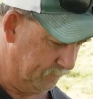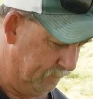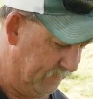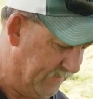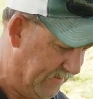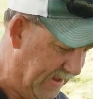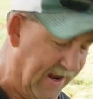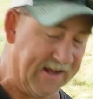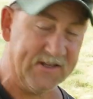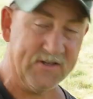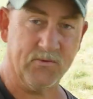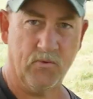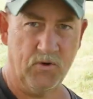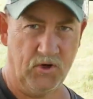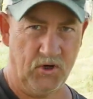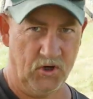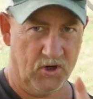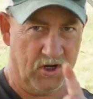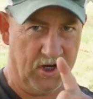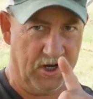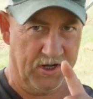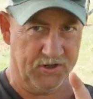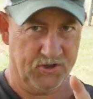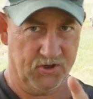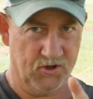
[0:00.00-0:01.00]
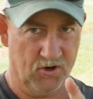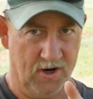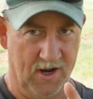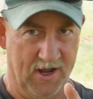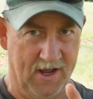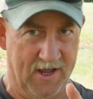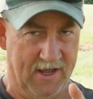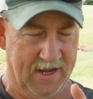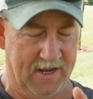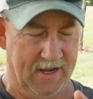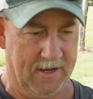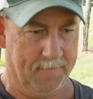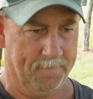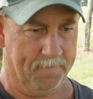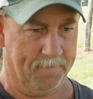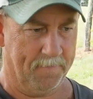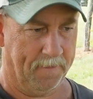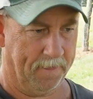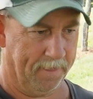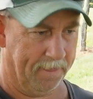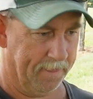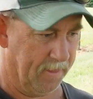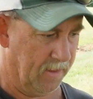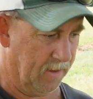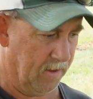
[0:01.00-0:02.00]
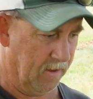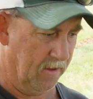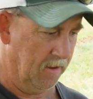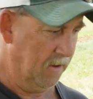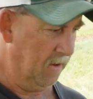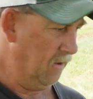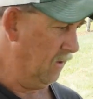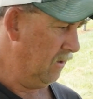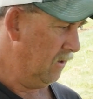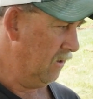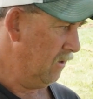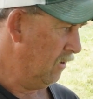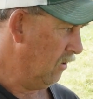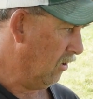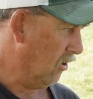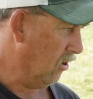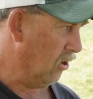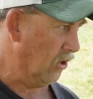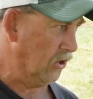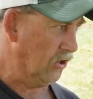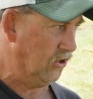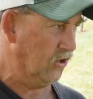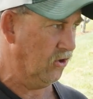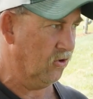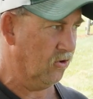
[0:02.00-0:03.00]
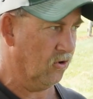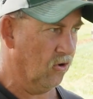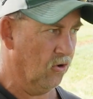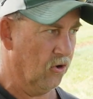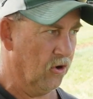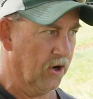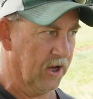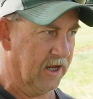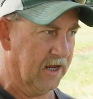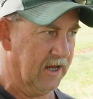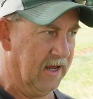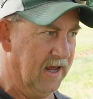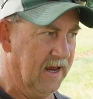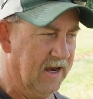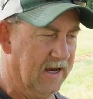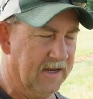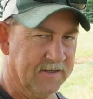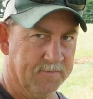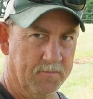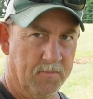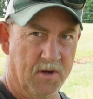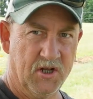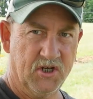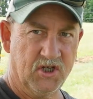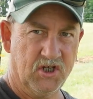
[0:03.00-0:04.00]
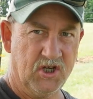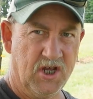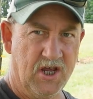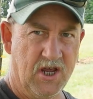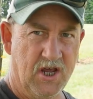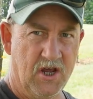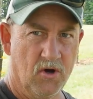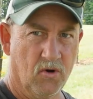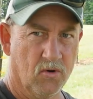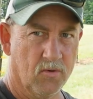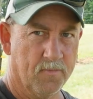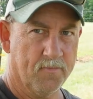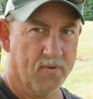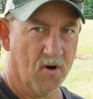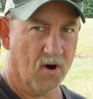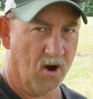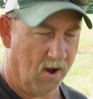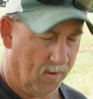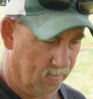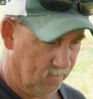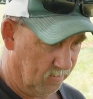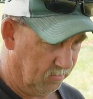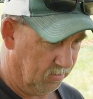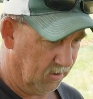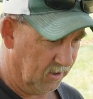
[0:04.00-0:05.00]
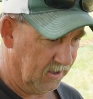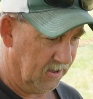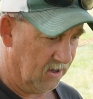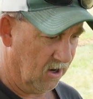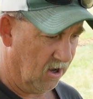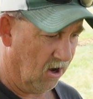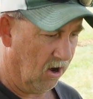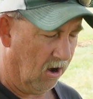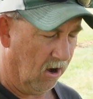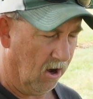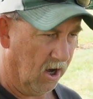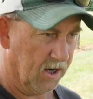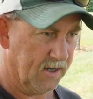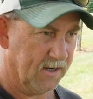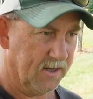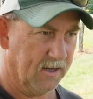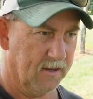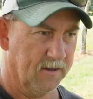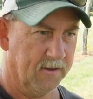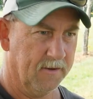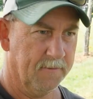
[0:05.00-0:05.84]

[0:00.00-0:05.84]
that's when you cut your hay. Are you going to get as much yield? Probably not.